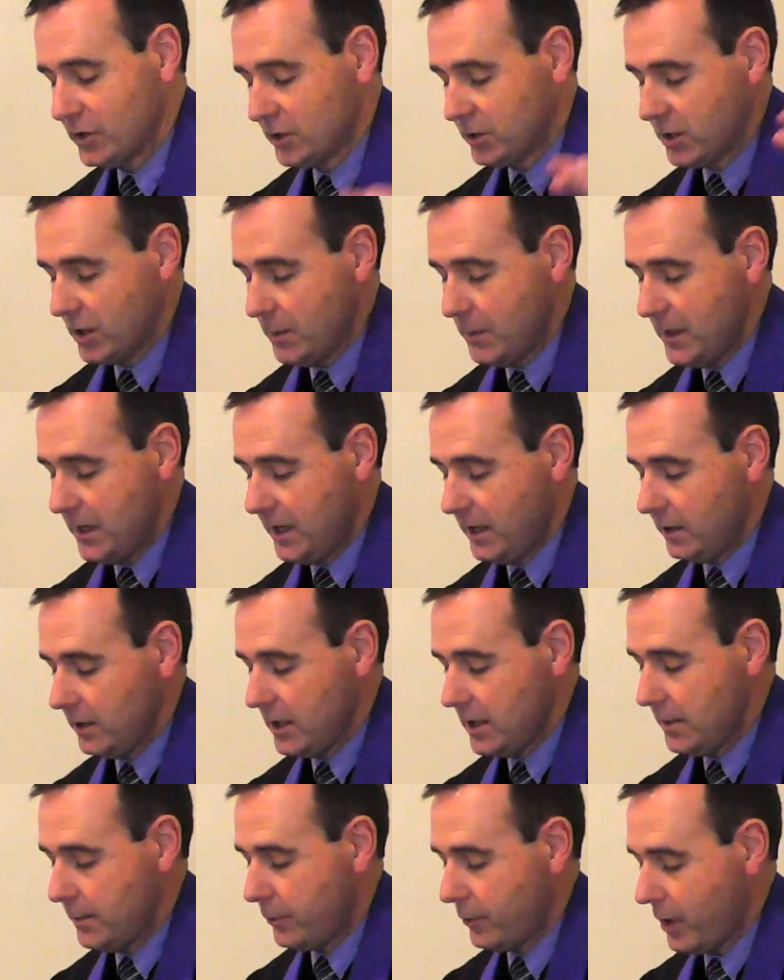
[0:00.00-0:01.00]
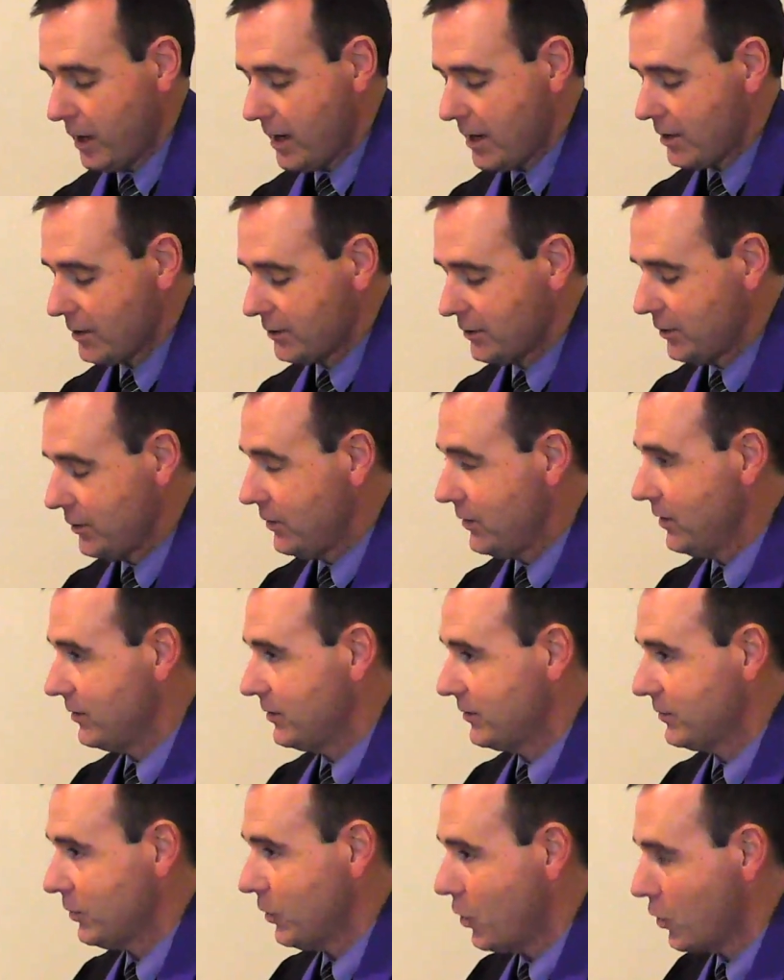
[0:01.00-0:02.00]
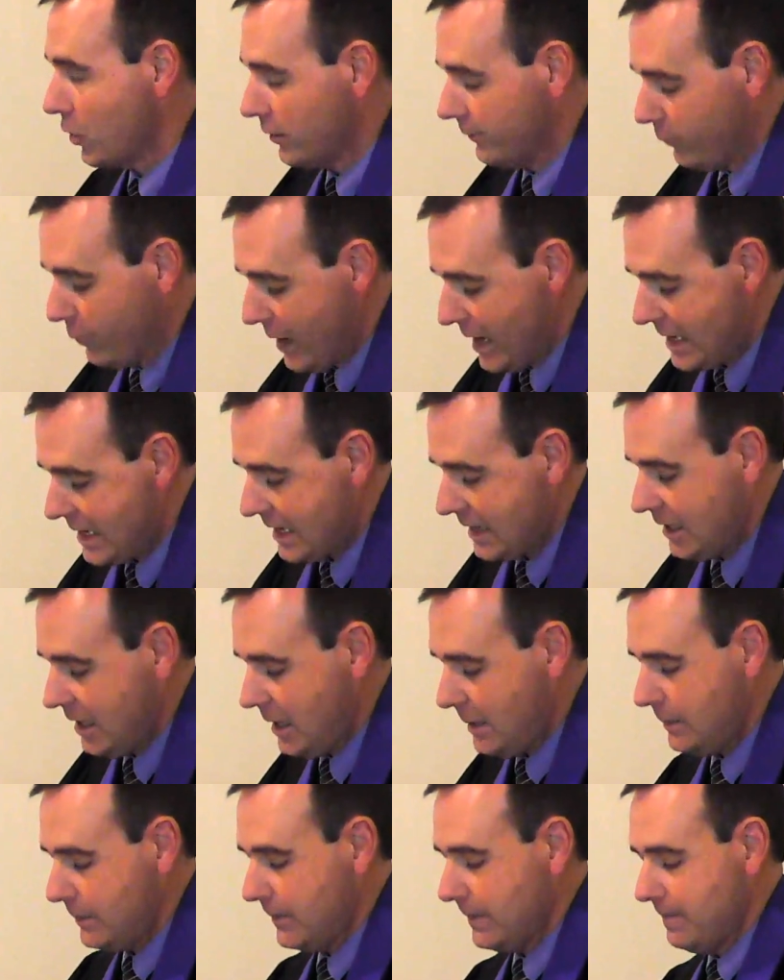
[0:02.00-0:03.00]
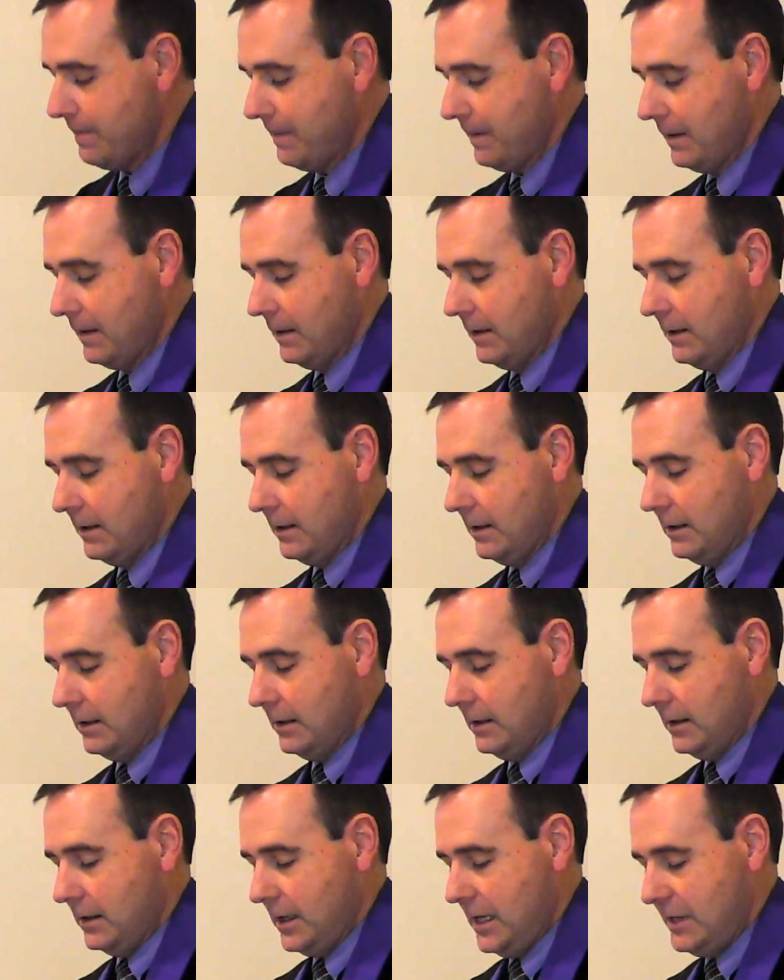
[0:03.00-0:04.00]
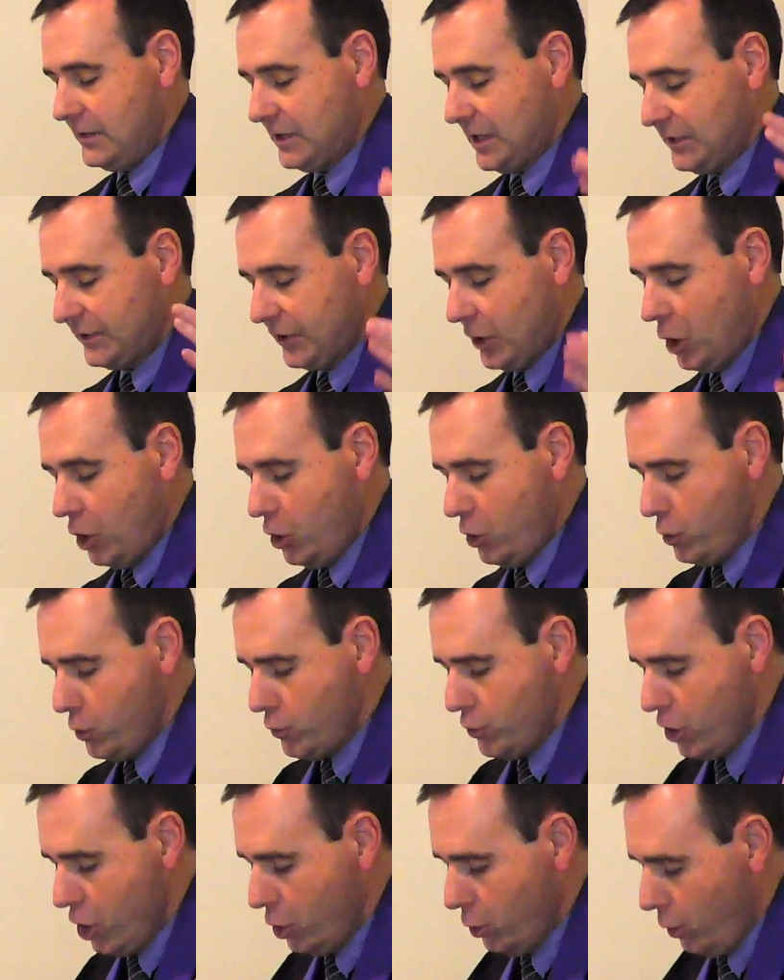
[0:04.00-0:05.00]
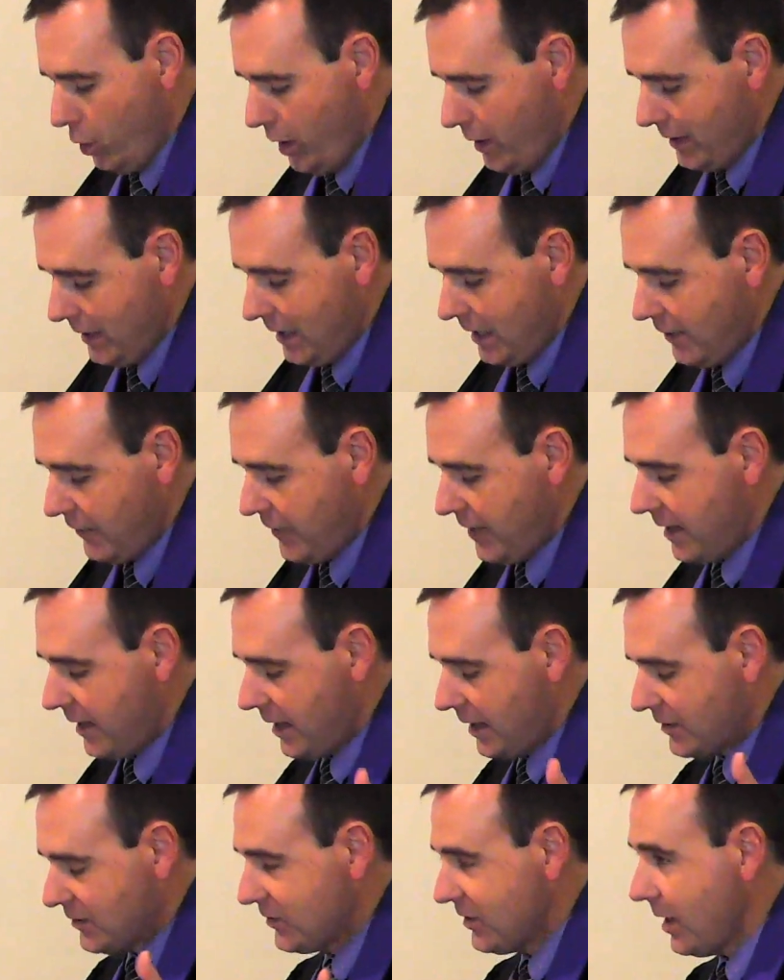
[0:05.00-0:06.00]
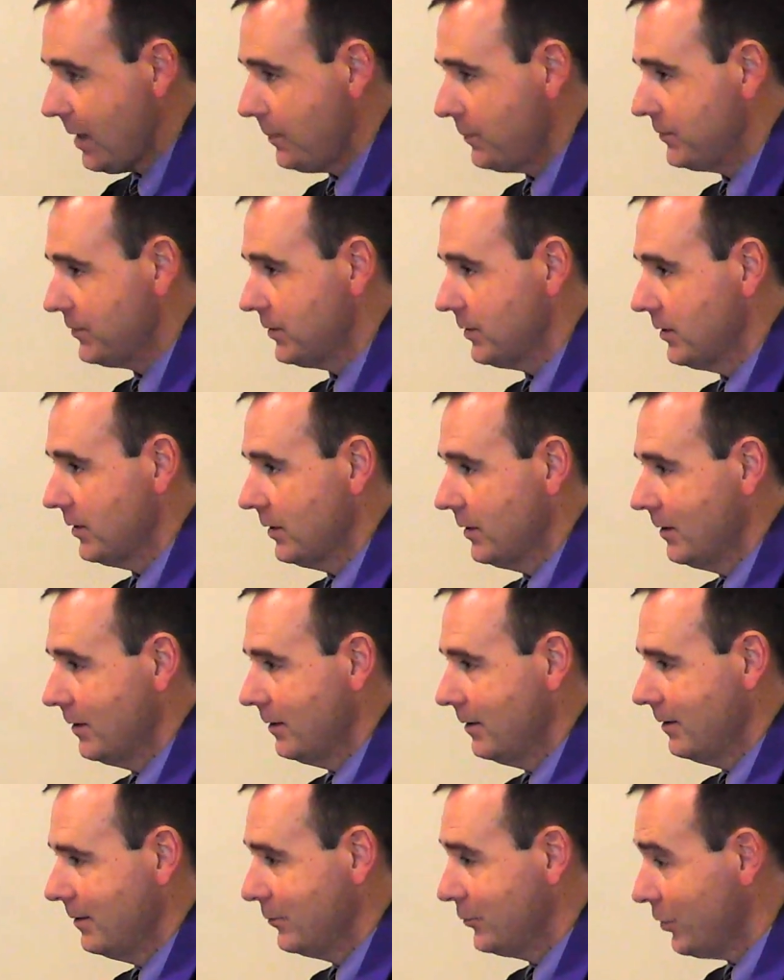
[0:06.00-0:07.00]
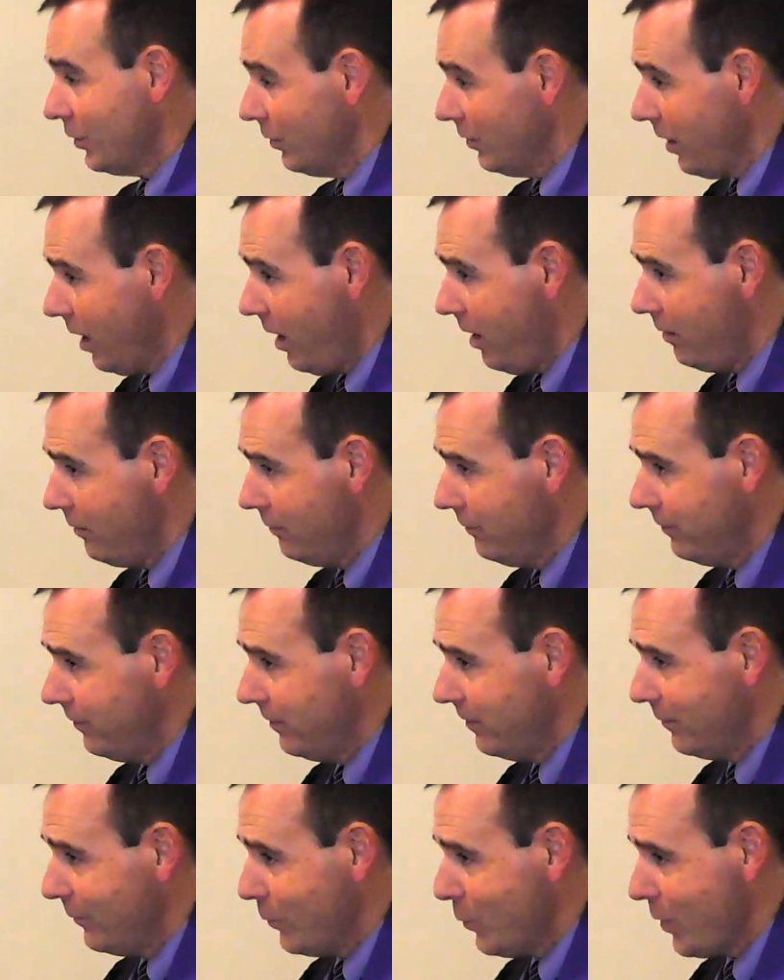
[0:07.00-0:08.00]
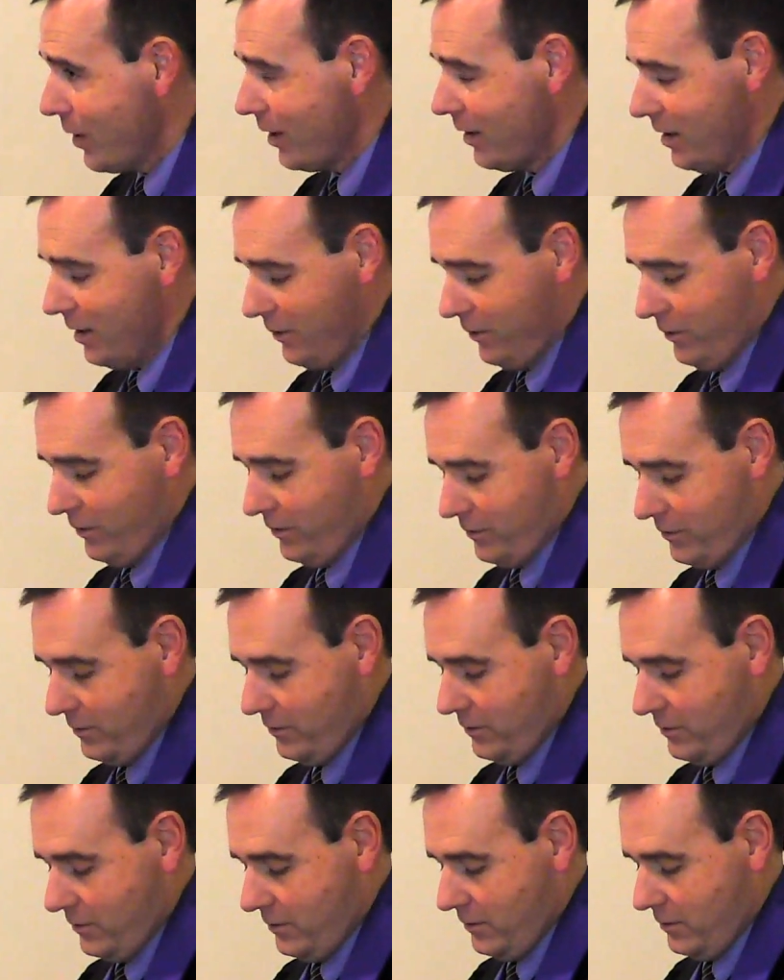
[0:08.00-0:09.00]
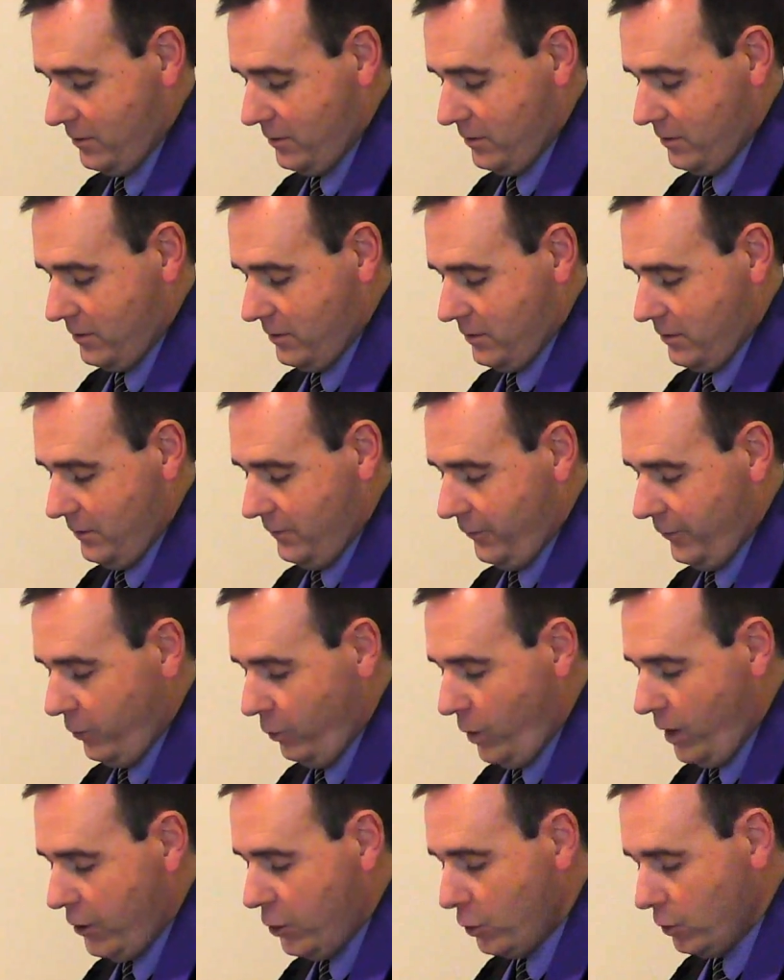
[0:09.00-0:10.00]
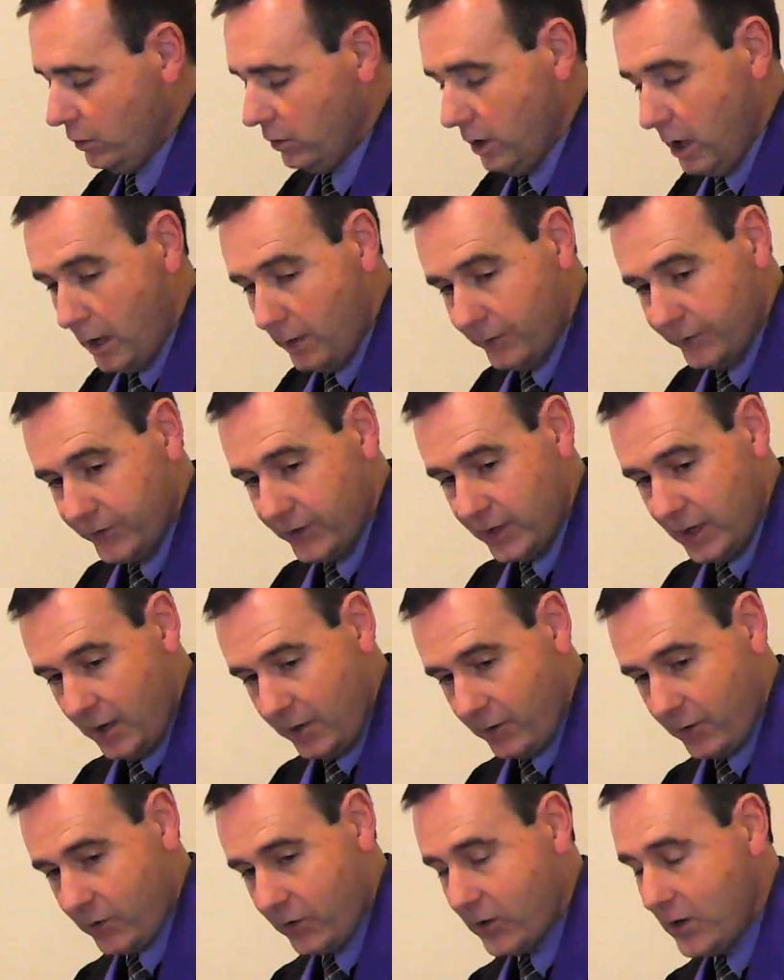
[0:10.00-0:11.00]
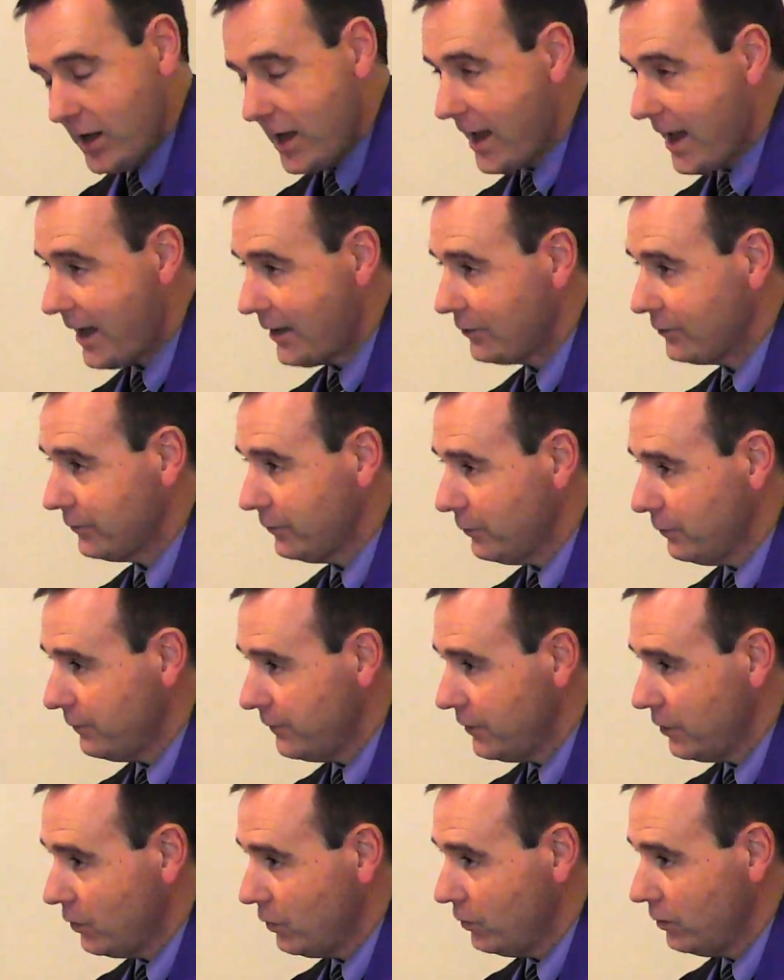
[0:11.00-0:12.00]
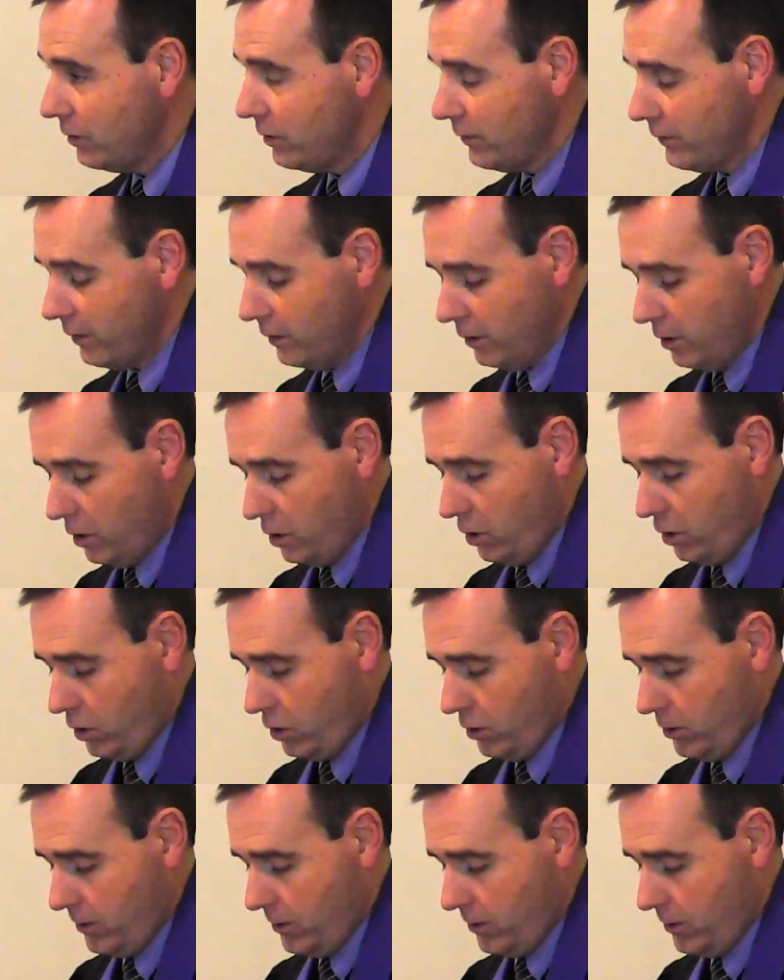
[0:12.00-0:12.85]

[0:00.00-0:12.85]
immediately prior to this talk of waking up. He says, Owe no one anything except to love one another. For the one who loves another has fulfilled the law.